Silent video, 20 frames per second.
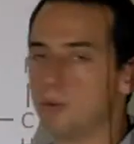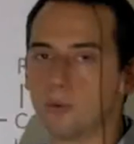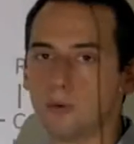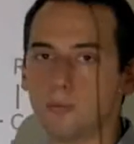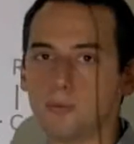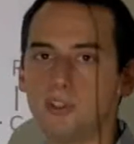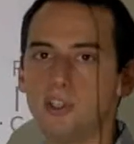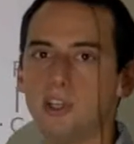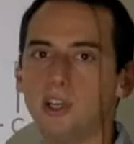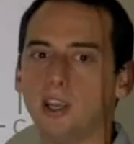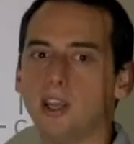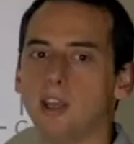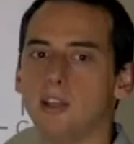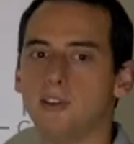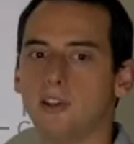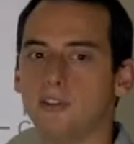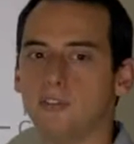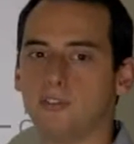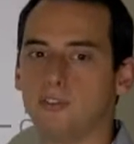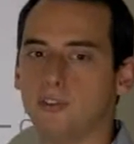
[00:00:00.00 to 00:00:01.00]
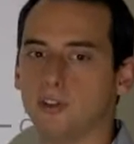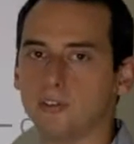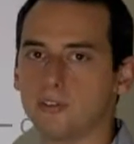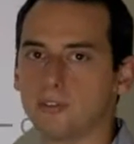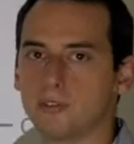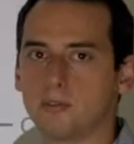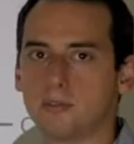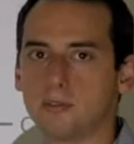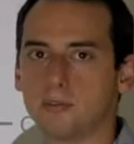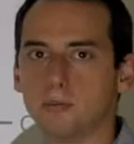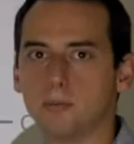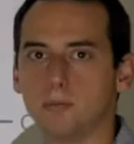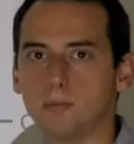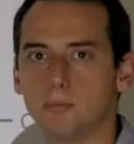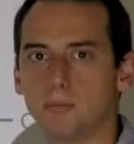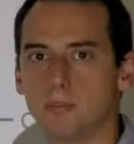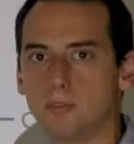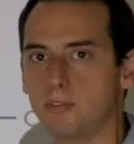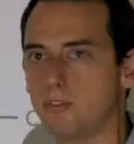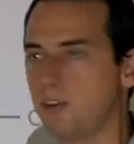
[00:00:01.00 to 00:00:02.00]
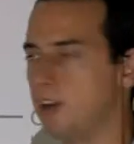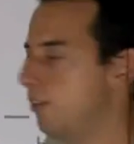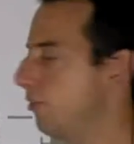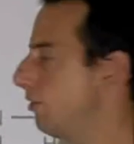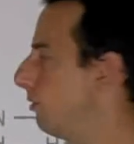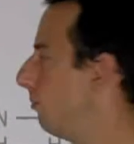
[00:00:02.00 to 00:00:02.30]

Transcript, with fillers: groups here. That's just to change